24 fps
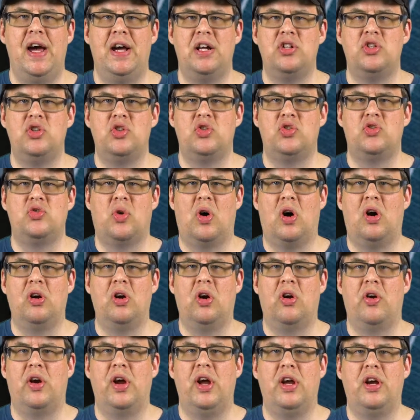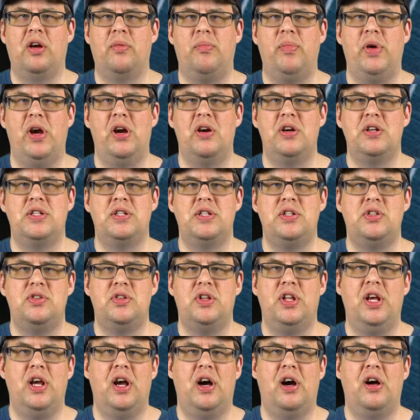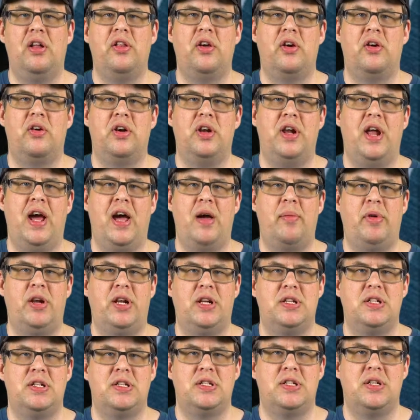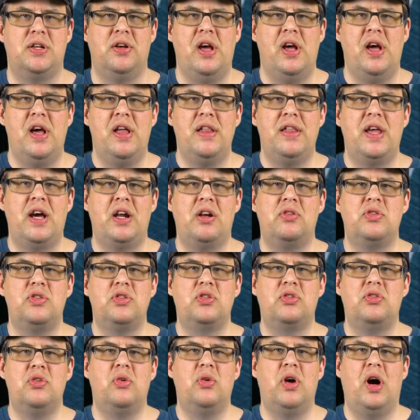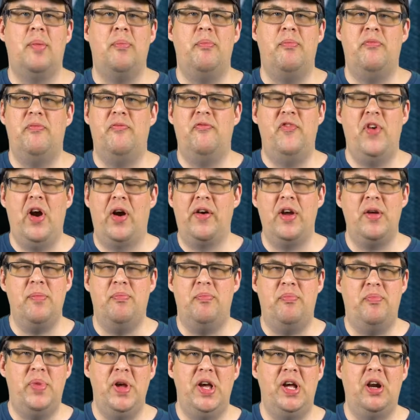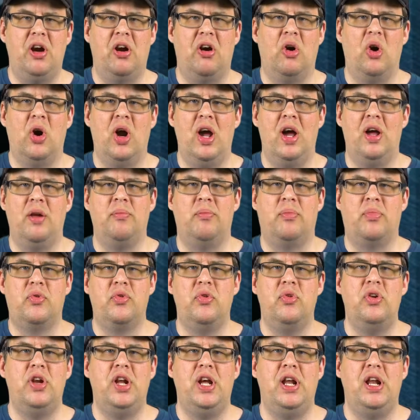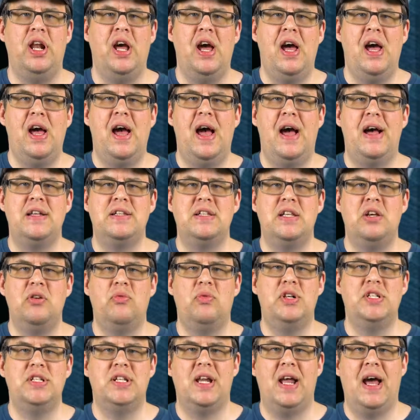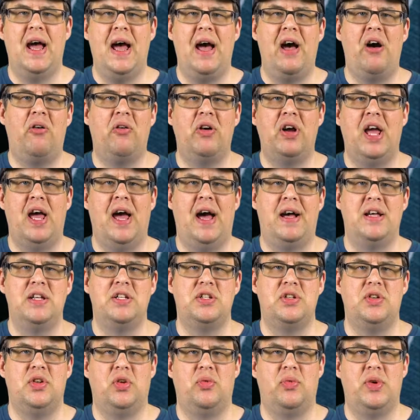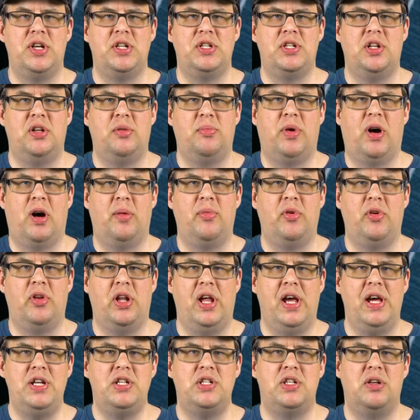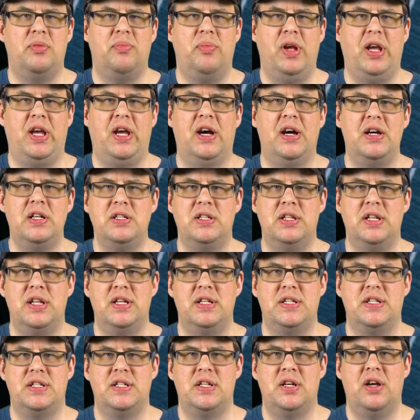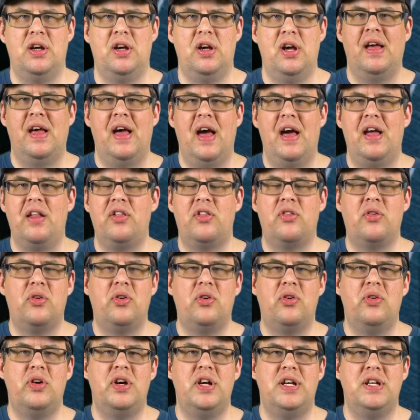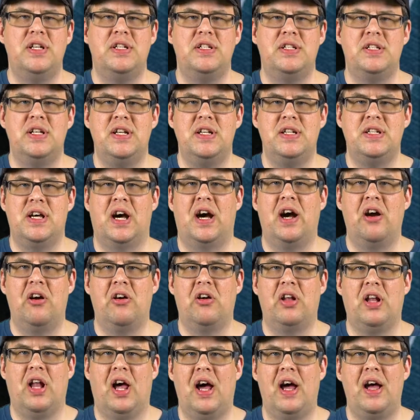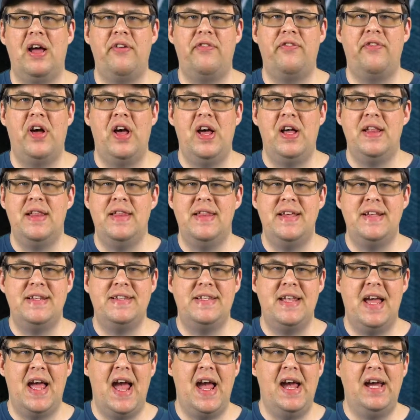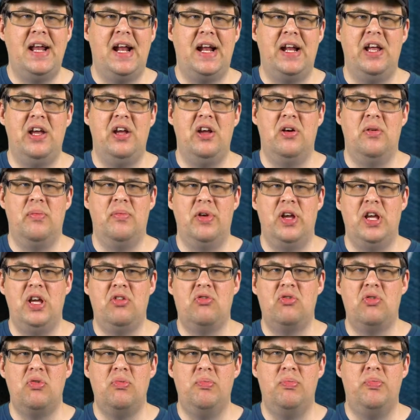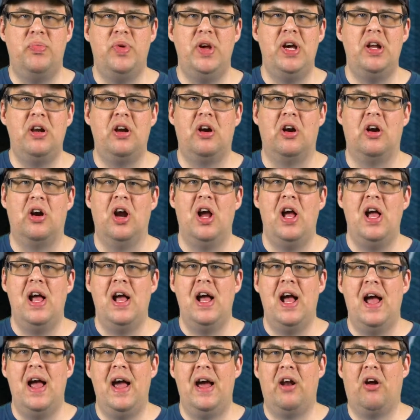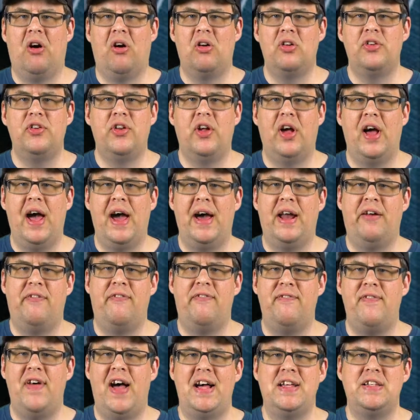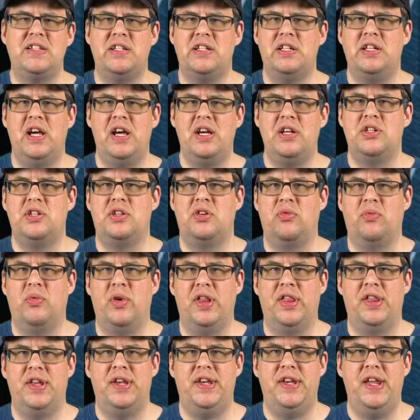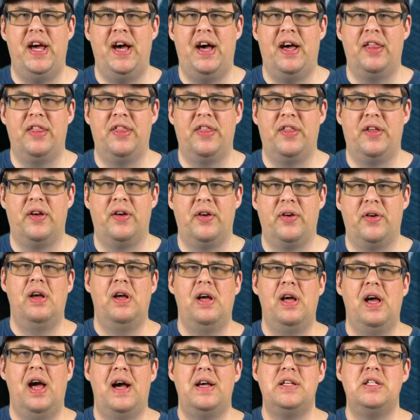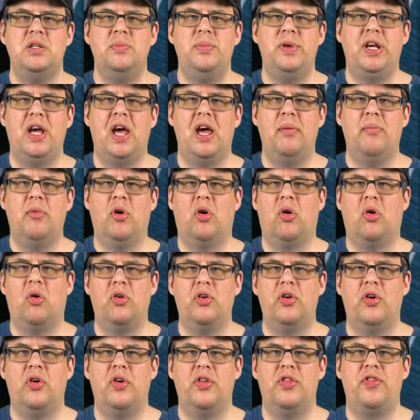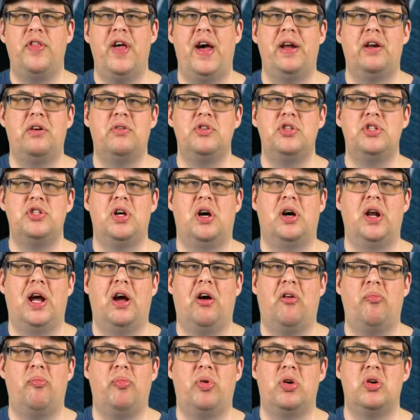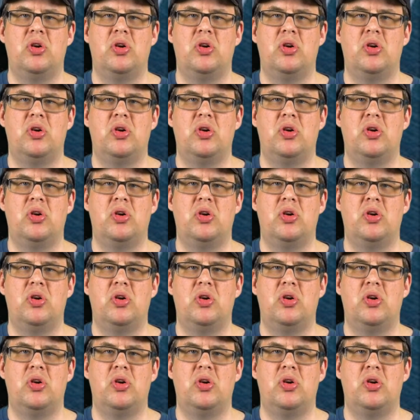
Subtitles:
and stronger in comparison to the other inhabitants. Thanos grew up very bitter and brooding, as he was an outcast to the rest of the population because of this. And through his entire life, this ate at him. He grew bitter and also had a fascination with death. As he became older, Thanos sought out